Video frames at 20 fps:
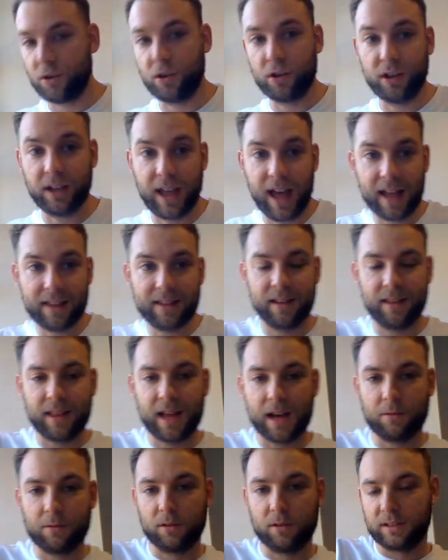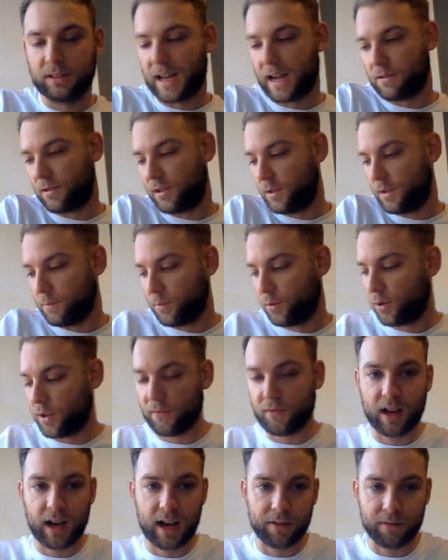Make sure you're getting that one
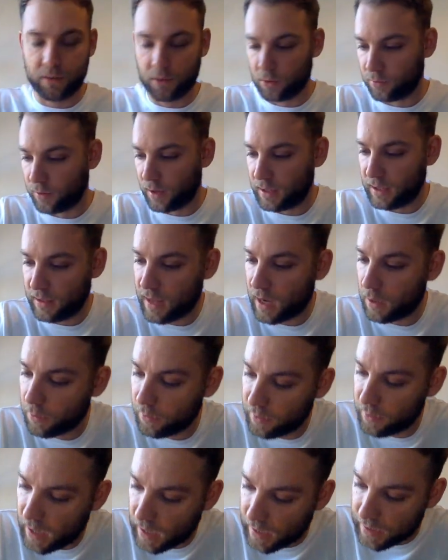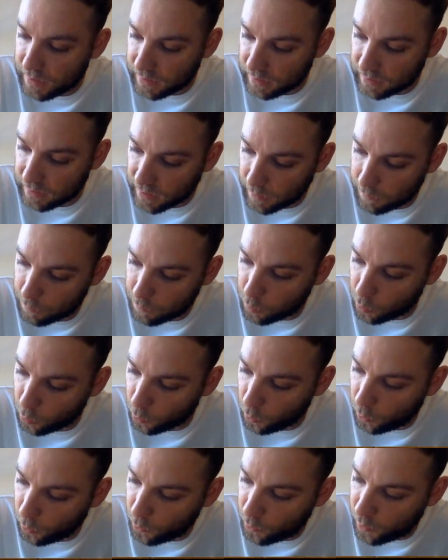down in your book if you haven't already. That one there is
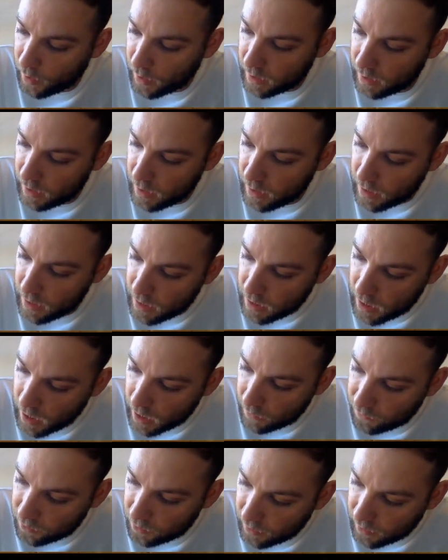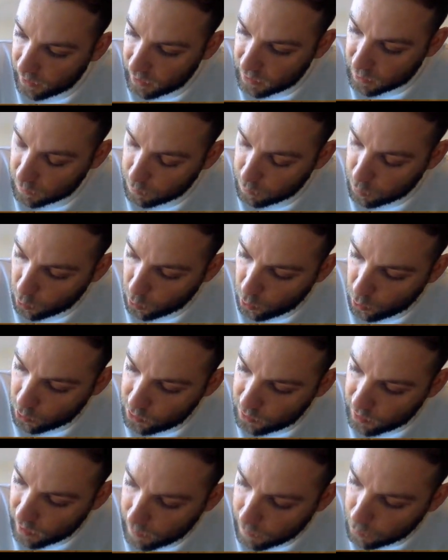example 3. If you
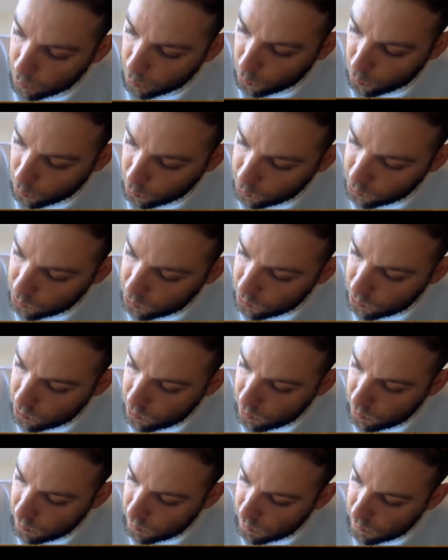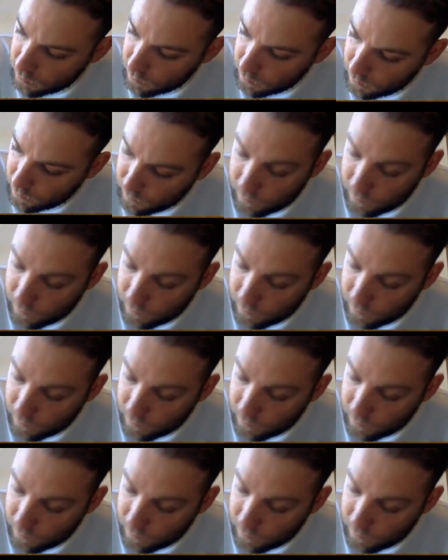need to pause, then pause.